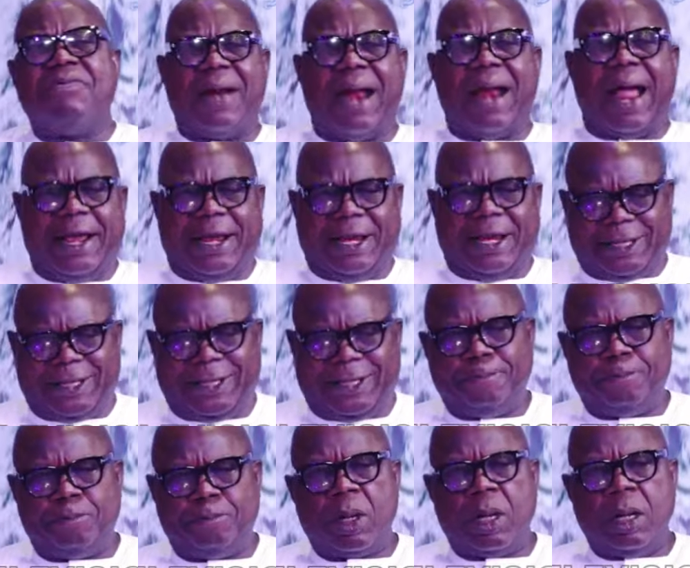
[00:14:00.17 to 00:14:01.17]
a right.
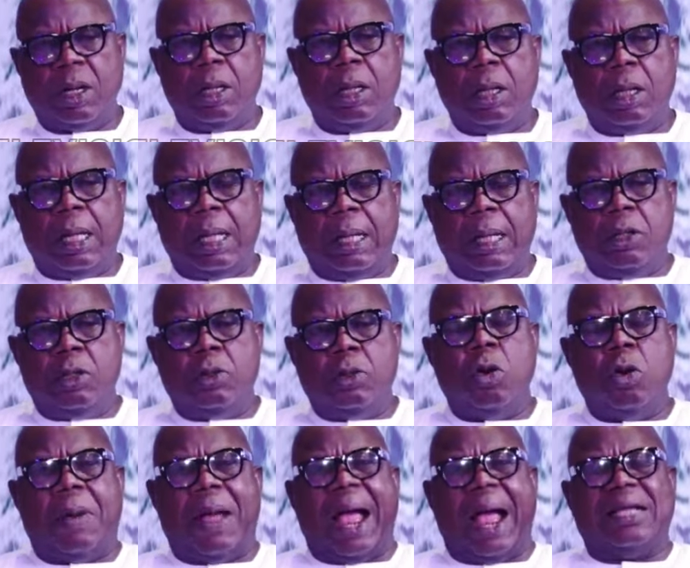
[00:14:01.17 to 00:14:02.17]

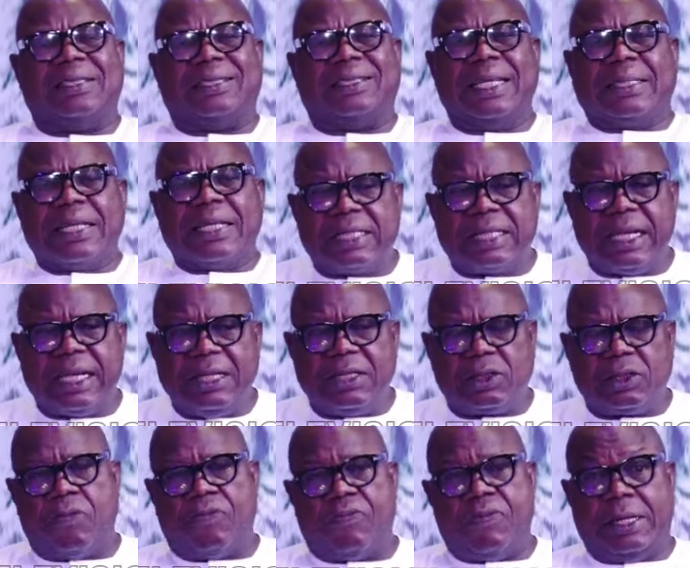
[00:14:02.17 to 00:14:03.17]
As
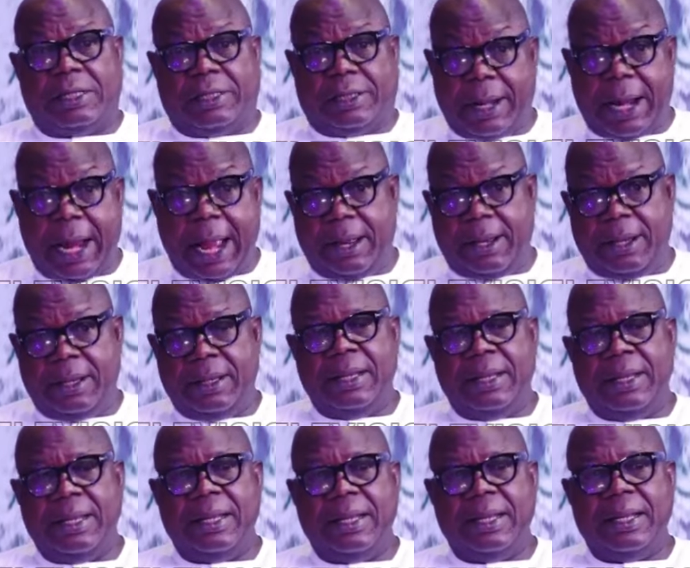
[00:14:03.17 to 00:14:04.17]
citizens of Nigeria,
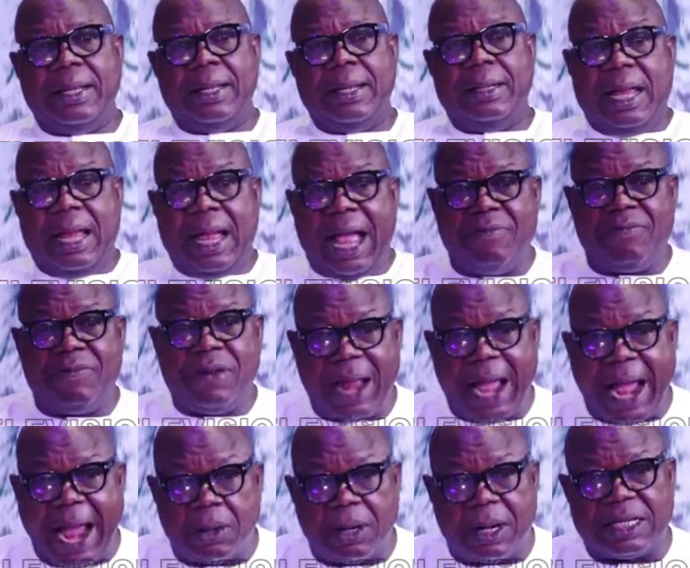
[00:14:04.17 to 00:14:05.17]
they have the
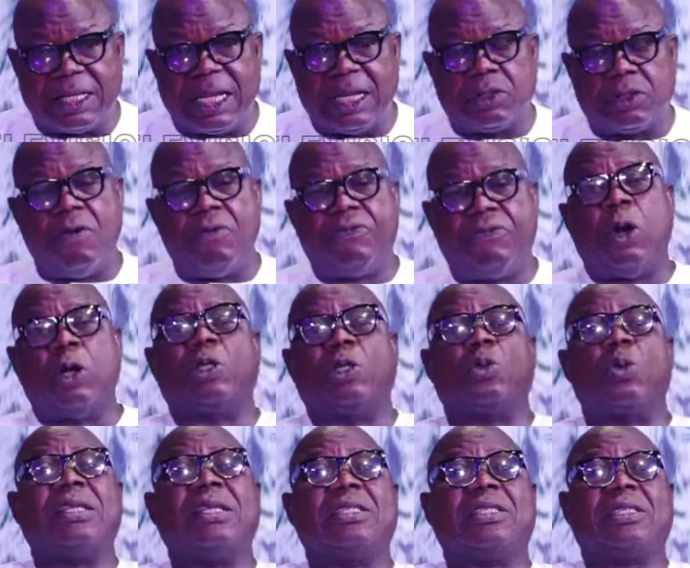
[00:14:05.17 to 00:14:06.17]
right under Section 40
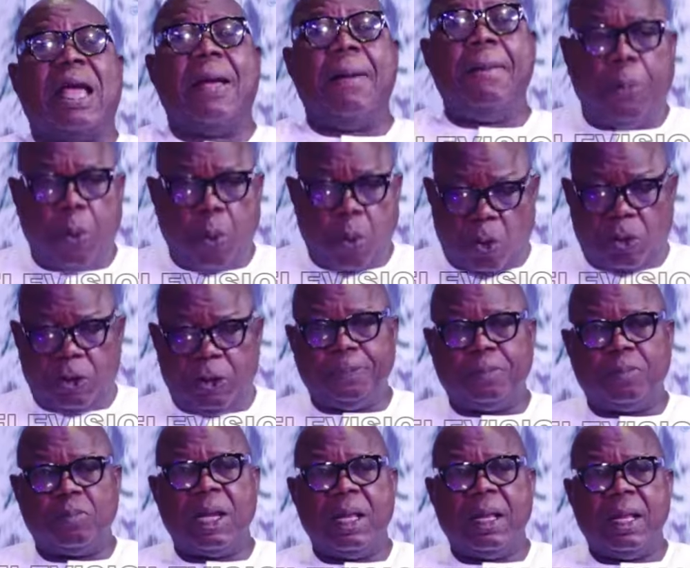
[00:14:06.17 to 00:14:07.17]
to assemble
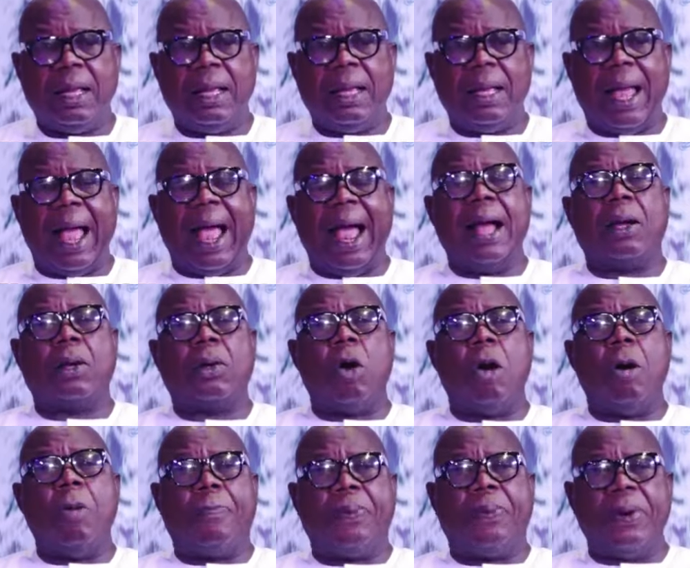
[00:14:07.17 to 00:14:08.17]
and
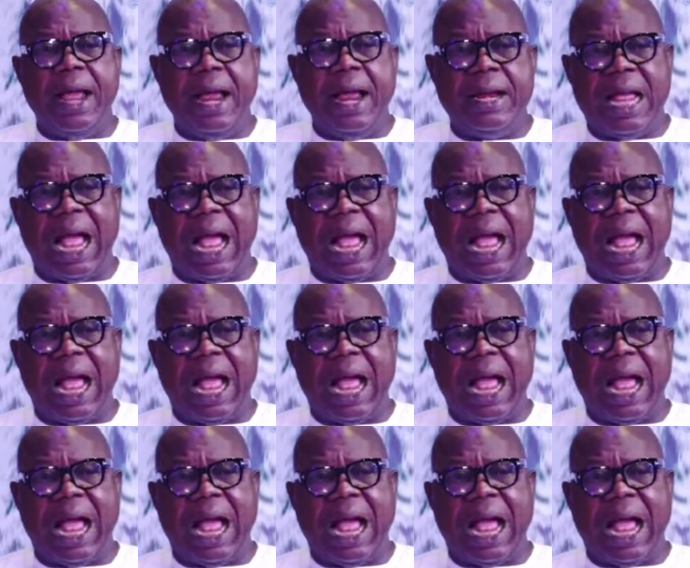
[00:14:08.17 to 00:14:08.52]
complain.